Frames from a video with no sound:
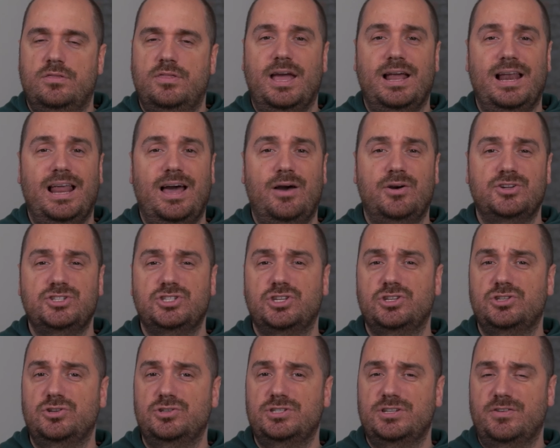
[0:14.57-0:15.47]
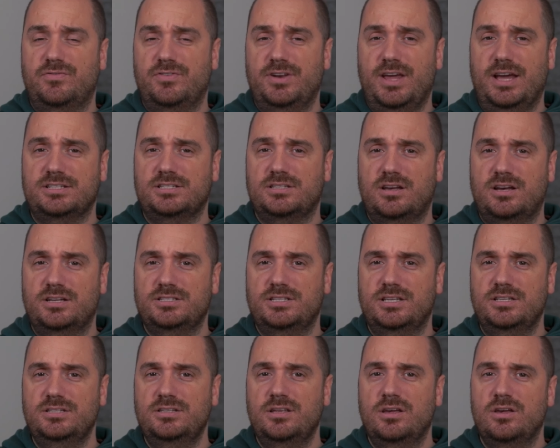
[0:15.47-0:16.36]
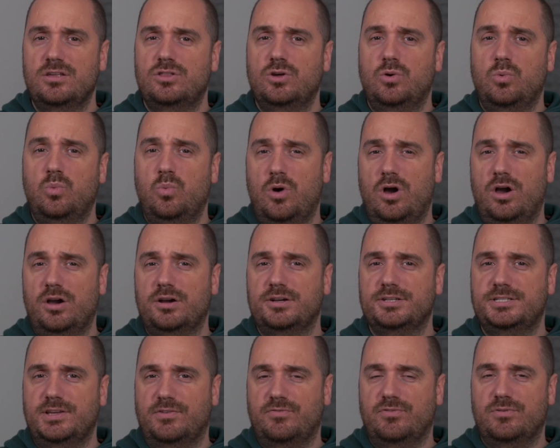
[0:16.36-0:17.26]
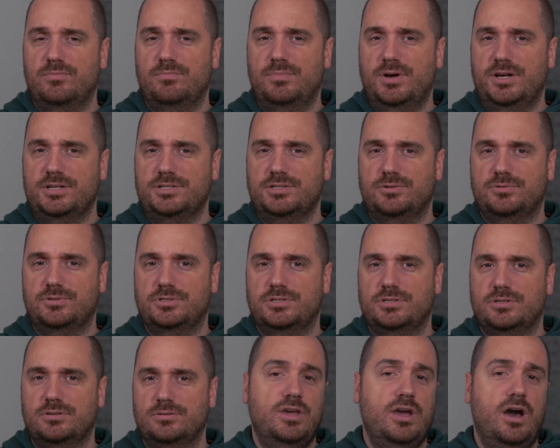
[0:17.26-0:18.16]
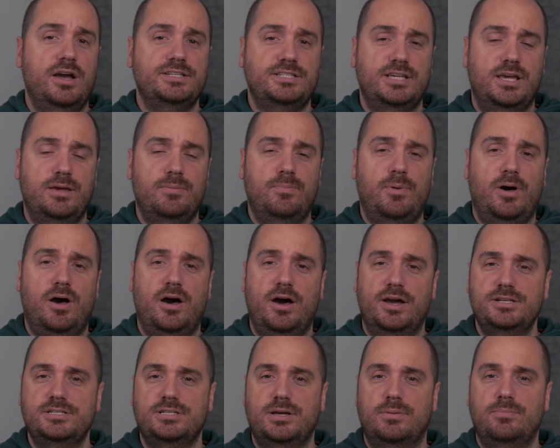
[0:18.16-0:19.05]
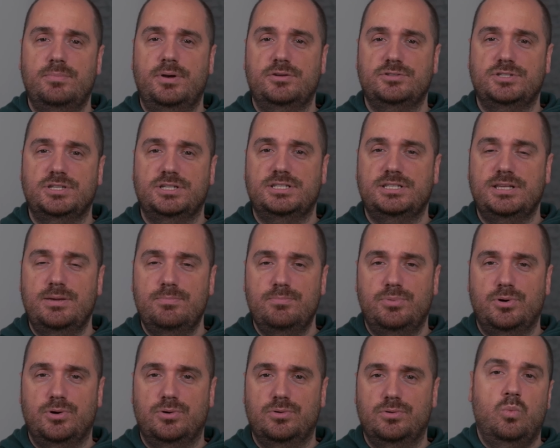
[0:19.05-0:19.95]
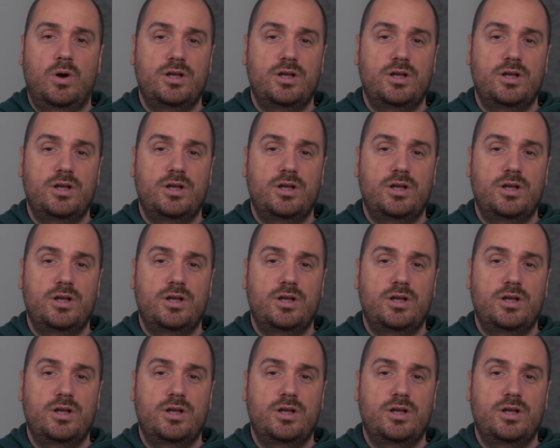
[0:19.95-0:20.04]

They allow us to do different exercises that work different muscles. The idea behind dumbbells is simple.